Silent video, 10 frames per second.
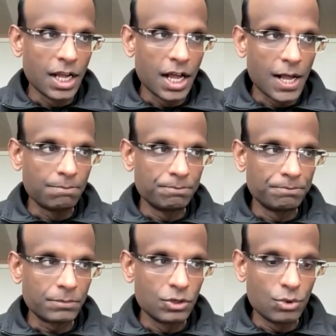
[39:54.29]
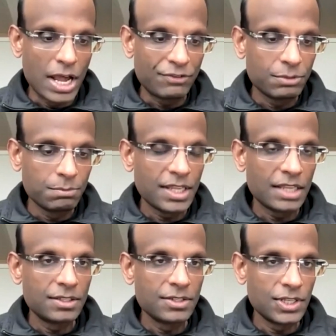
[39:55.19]
you do have to make
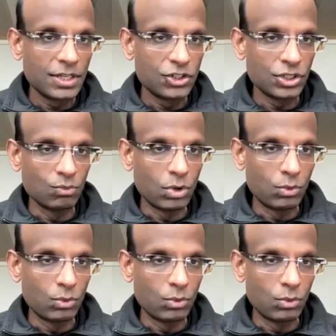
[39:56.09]
that distinction.